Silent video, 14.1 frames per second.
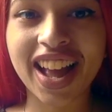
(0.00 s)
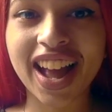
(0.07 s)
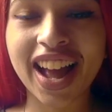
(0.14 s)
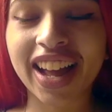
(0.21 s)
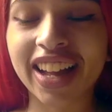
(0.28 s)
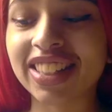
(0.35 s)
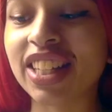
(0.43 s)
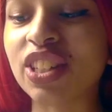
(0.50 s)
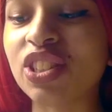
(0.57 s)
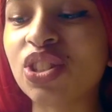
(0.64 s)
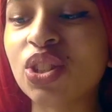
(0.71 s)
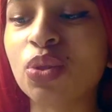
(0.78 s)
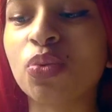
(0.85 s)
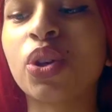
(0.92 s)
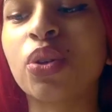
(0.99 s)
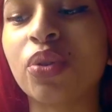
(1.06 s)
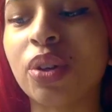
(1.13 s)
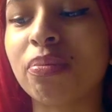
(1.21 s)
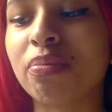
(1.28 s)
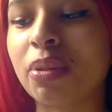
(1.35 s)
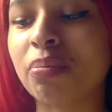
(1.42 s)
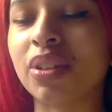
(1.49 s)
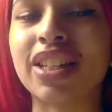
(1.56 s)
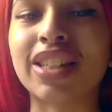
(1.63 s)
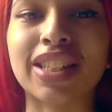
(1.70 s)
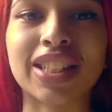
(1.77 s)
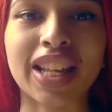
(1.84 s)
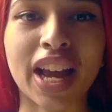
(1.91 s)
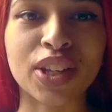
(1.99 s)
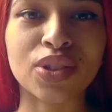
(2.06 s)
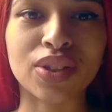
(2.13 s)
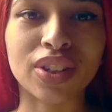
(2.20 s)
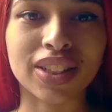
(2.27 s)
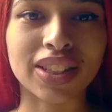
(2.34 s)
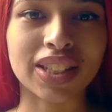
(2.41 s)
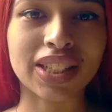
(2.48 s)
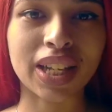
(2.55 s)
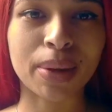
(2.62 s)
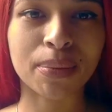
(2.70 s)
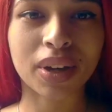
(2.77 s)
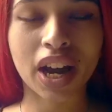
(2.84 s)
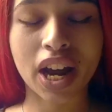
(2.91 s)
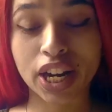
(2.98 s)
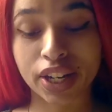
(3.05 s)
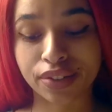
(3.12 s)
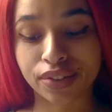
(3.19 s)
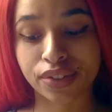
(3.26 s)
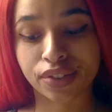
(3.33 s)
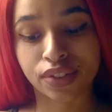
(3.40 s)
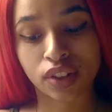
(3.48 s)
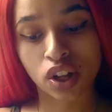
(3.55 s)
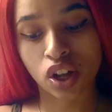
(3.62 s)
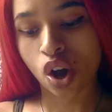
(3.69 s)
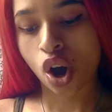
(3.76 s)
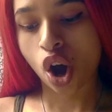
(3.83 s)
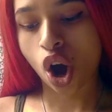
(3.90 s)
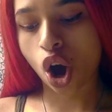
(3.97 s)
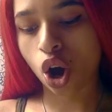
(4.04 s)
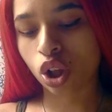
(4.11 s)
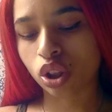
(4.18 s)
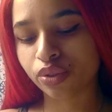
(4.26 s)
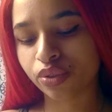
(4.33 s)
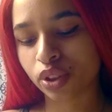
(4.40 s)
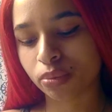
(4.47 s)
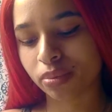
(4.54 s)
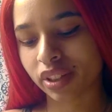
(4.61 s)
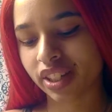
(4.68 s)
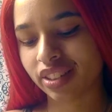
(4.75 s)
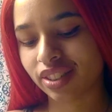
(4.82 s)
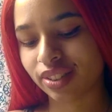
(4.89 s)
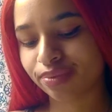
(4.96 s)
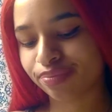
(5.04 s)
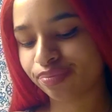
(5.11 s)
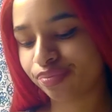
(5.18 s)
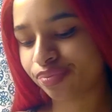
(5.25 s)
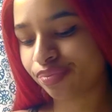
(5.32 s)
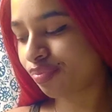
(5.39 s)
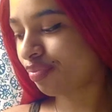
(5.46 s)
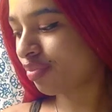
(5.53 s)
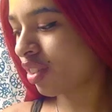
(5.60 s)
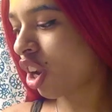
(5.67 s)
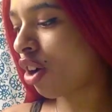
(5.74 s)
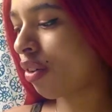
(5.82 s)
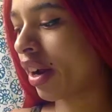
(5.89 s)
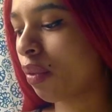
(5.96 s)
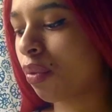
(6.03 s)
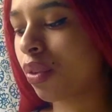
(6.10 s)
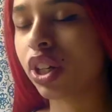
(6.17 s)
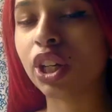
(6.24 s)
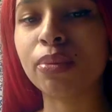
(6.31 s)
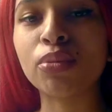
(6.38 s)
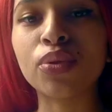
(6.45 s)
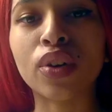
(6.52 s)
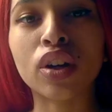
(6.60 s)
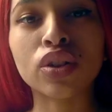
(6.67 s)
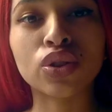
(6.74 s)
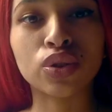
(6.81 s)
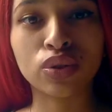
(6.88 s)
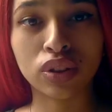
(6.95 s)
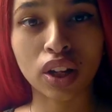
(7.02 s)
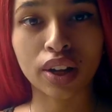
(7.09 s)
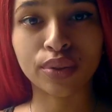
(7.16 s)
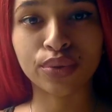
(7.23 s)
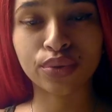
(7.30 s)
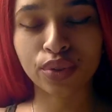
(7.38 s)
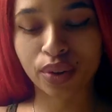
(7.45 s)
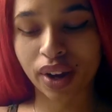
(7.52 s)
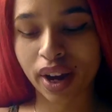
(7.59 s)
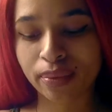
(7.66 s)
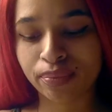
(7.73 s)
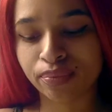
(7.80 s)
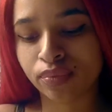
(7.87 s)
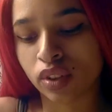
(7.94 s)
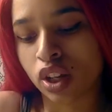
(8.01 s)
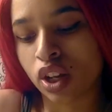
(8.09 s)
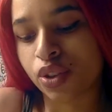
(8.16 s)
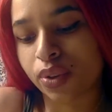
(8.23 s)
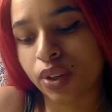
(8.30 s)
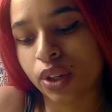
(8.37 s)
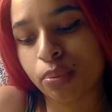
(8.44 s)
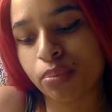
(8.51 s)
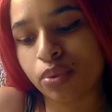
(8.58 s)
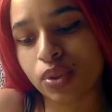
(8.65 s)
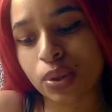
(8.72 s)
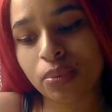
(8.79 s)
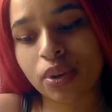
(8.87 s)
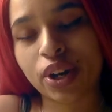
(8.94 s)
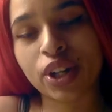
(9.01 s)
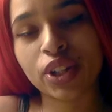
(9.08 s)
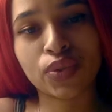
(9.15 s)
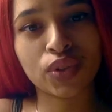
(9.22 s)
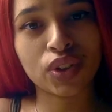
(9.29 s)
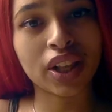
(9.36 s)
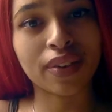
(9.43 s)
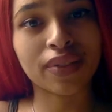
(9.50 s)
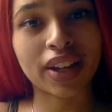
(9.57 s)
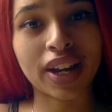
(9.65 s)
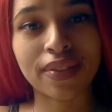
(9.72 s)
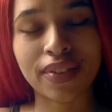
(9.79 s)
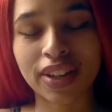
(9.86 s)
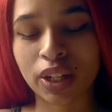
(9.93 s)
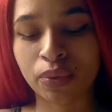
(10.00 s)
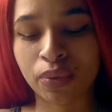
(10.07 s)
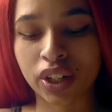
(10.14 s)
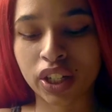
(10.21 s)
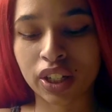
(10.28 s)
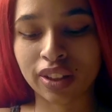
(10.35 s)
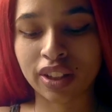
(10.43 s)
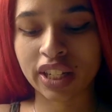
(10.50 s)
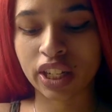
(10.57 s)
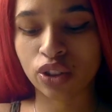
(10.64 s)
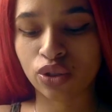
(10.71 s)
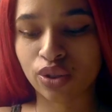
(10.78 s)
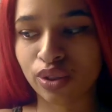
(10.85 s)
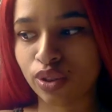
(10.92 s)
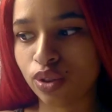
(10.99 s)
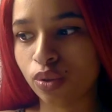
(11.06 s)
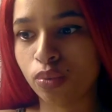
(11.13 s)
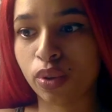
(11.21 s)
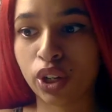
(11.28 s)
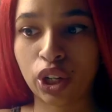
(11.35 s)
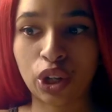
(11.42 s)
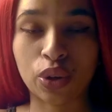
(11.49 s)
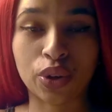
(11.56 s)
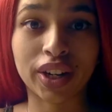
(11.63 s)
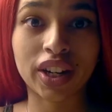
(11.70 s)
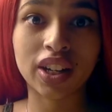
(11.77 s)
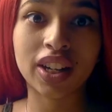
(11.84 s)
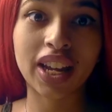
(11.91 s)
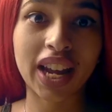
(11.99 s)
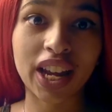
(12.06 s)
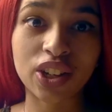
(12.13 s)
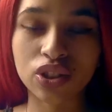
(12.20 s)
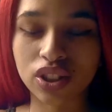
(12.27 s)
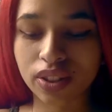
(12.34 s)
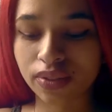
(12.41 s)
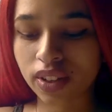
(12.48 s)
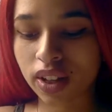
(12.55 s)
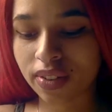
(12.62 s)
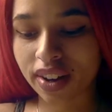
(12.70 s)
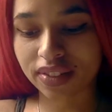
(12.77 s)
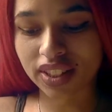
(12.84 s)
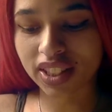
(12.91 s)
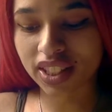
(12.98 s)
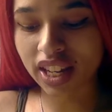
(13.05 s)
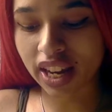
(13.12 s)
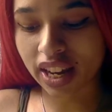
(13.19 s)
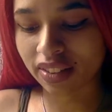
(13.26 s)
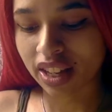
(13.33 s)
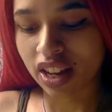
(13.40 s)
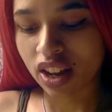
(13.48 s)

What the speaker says: I said just work with me, please, because as you can see, I'm kind of all over the place. All right, we're going to move on to love, okay? So I'm going to pull some cards for your love life, and then we're going to look into what your angels of love have to say.